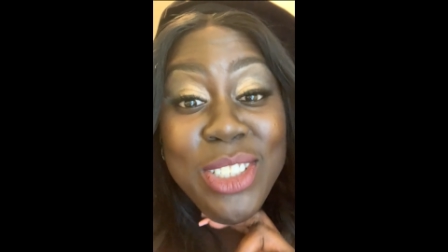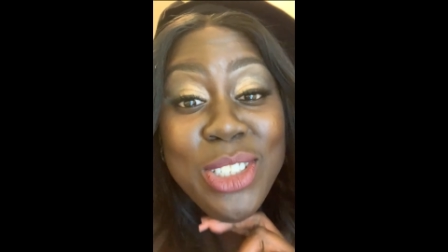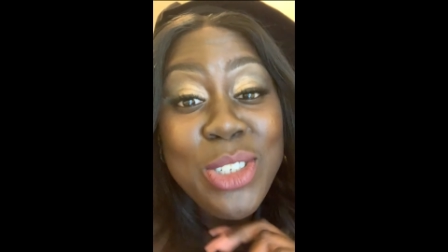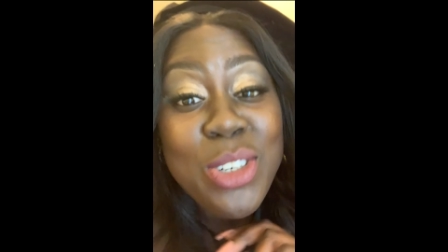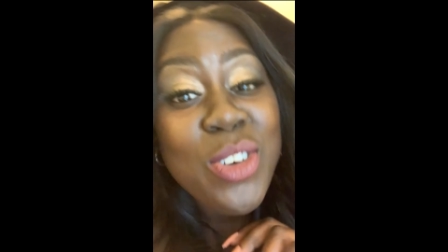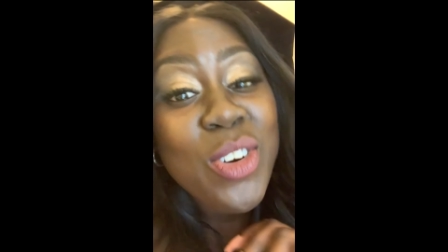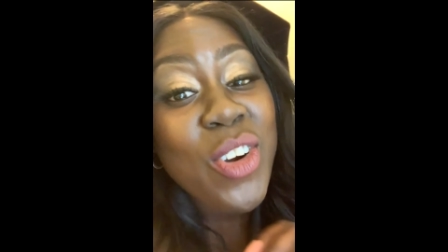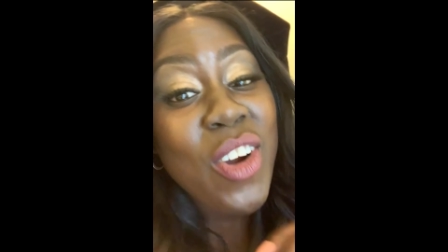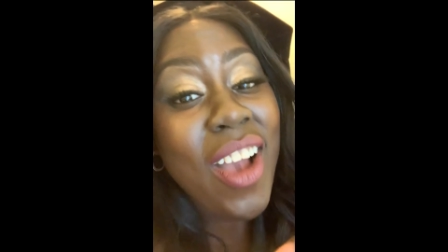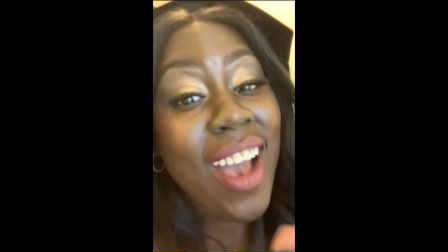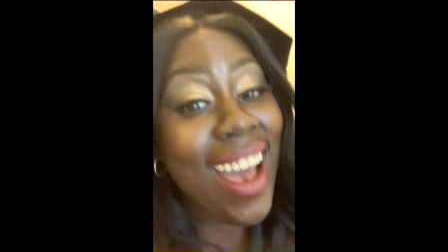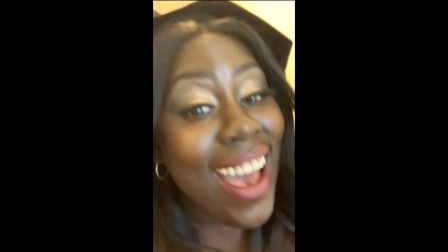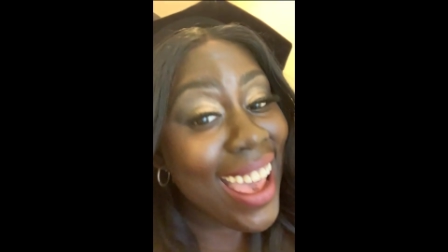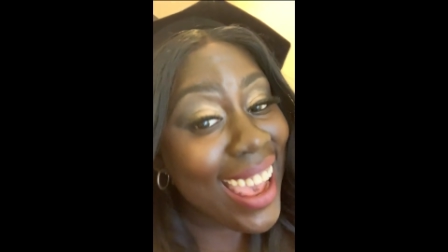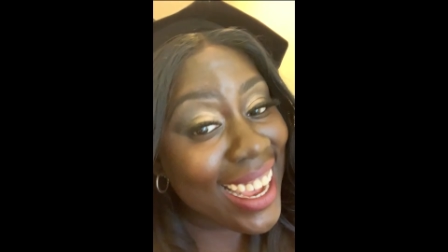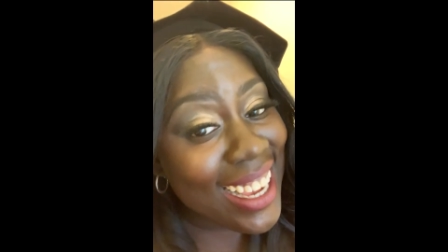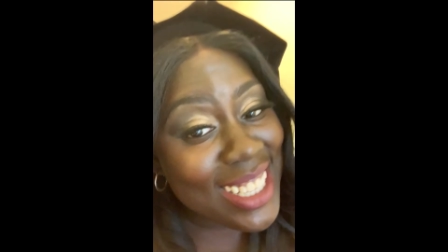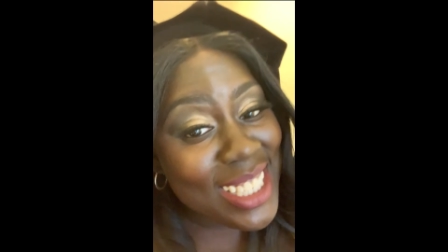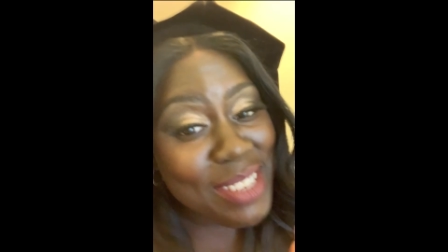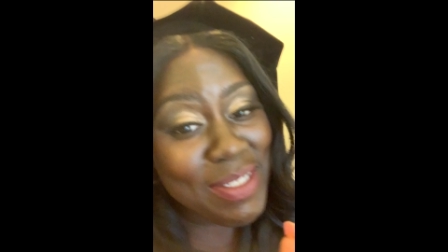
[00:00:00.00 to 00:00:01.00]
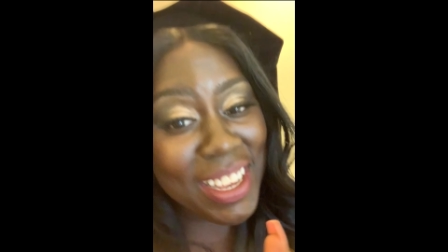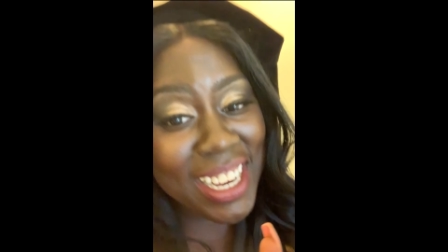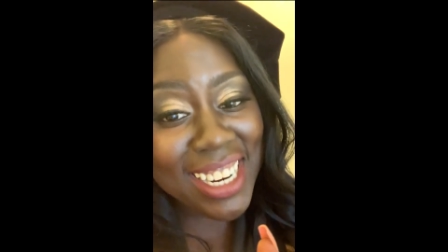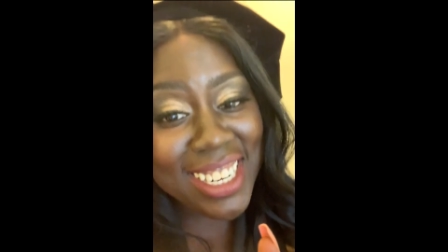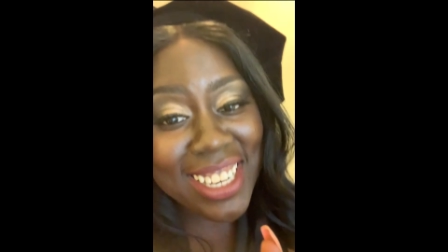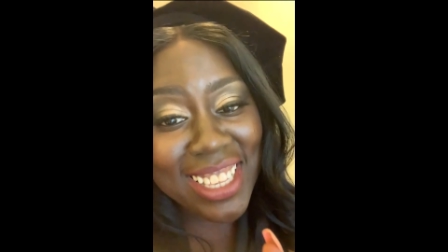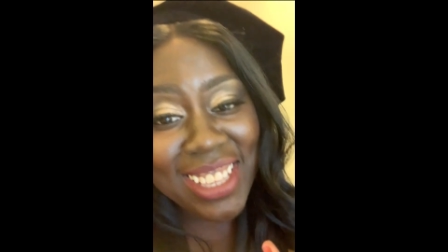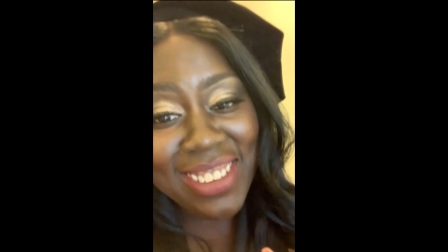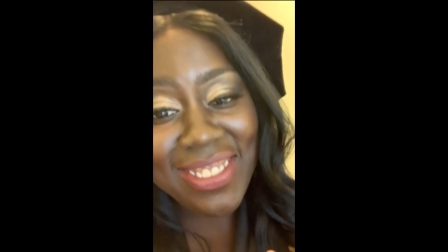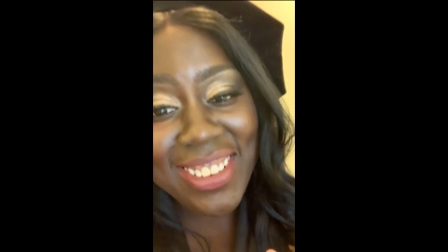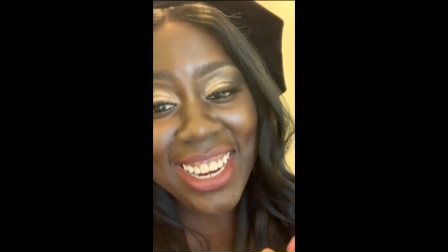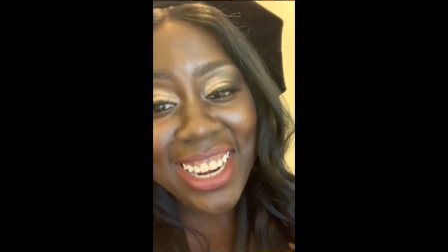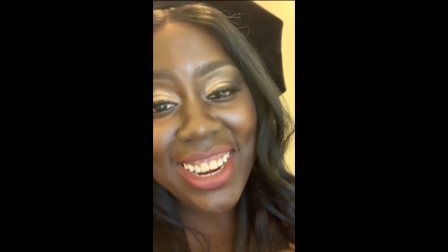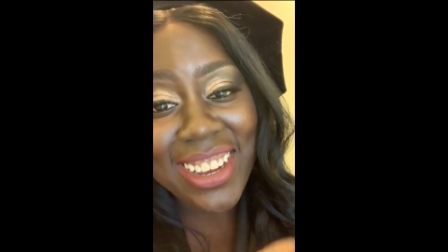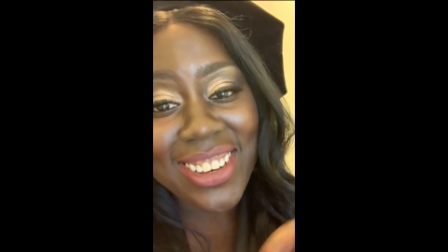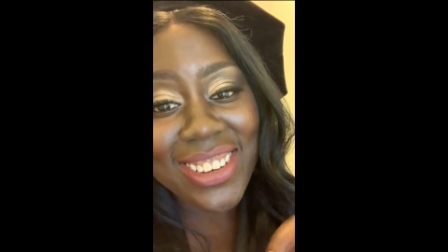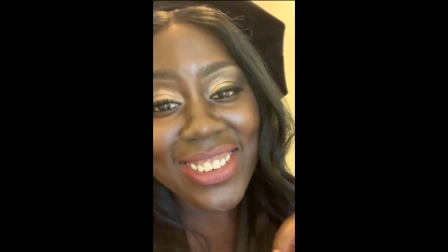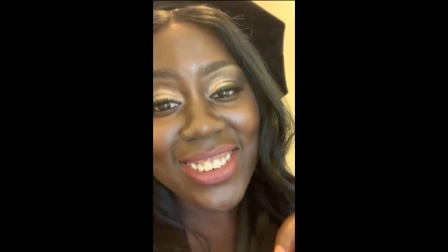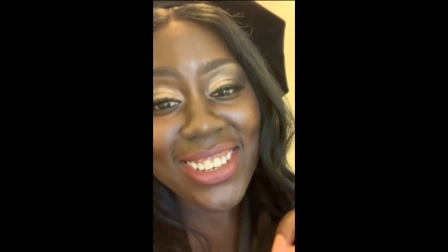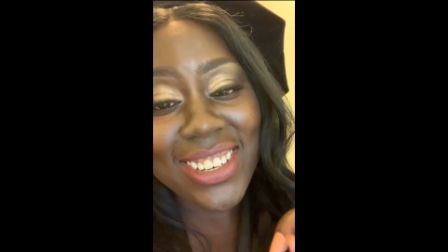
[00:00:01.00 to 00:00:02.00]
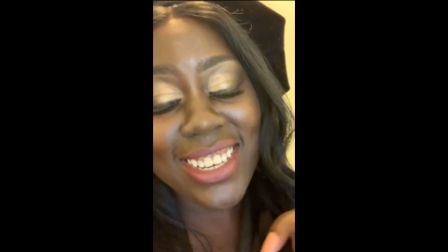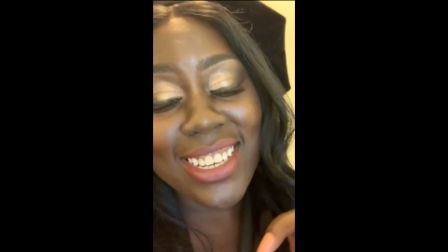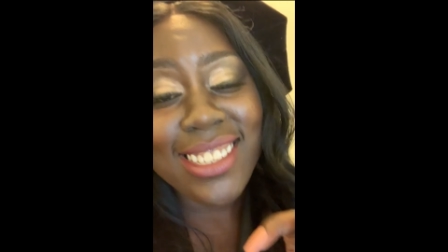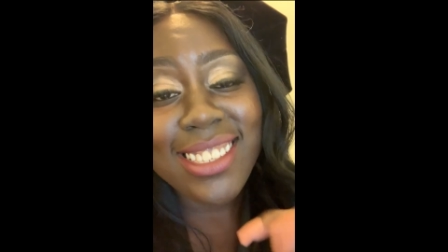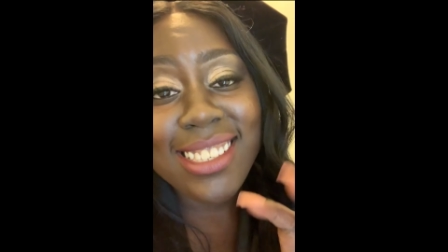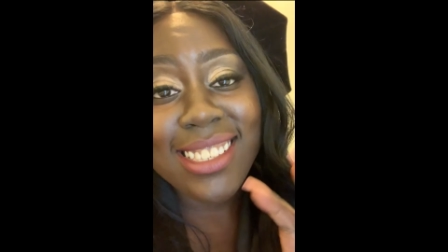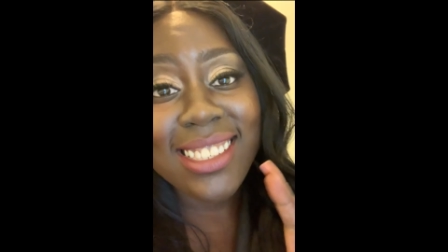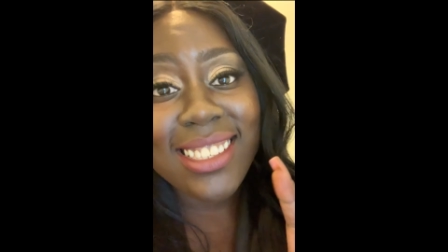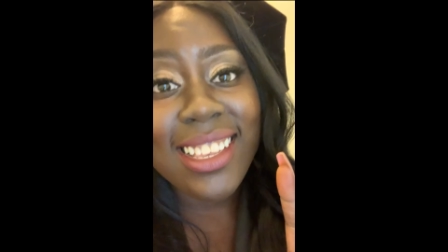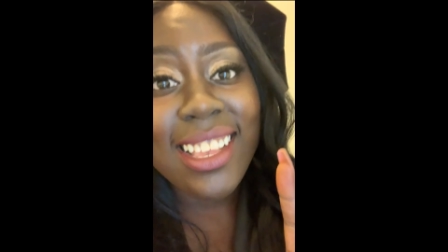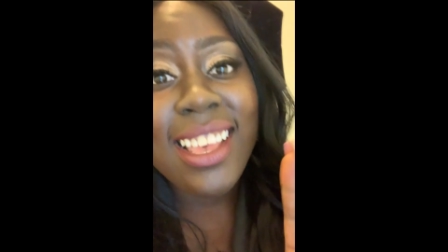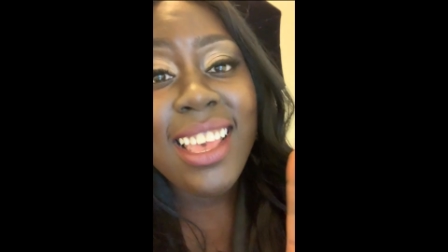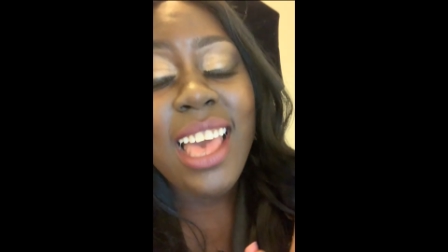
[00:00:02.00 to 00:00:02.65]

try to make another video because